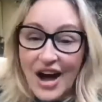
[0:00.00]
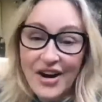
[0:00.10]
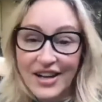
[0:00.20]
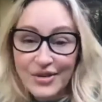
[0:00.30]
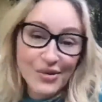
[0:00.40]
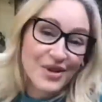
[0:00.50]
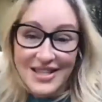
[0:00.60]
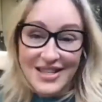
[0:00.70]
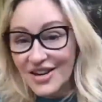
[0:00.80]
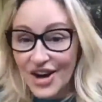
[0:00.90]
get through this
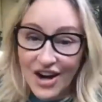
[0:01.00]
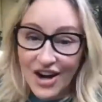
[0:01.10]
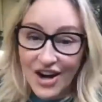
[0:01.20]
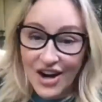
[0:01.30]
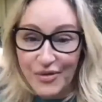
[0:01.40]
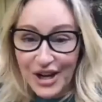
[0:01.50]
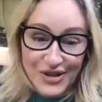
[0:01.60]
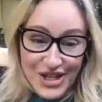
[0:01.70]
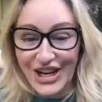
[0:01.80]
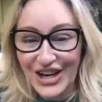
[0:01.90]
thing called life without
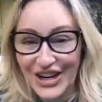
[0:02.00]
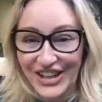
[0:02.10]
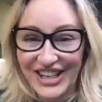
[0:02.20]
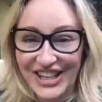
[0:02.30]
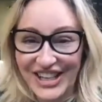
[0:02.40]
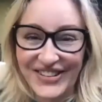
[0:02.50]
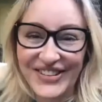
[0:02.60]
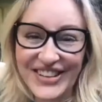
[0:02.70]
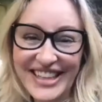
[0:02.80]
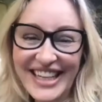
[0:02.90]
losing your cool.